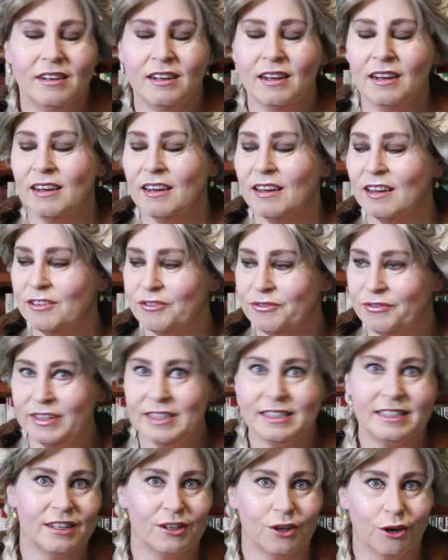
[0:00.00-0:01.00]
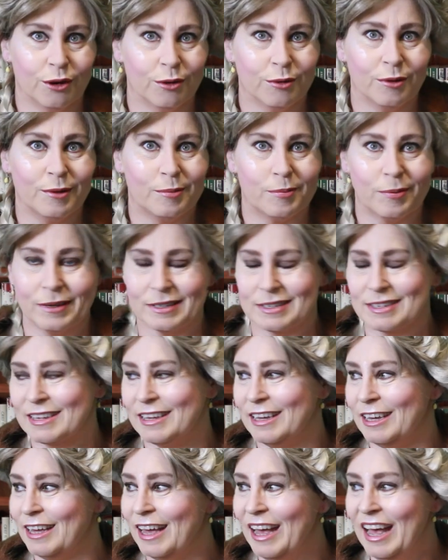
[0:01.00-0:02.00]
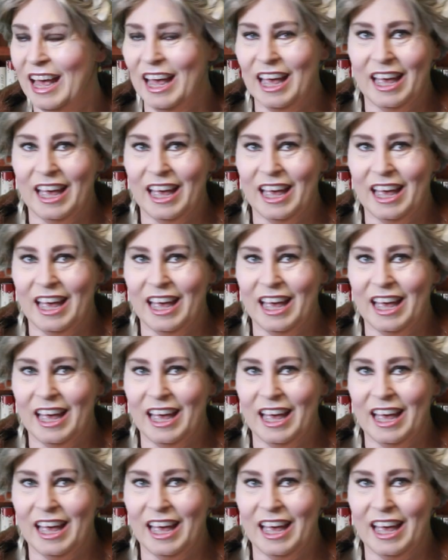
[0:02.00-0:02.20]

video parce que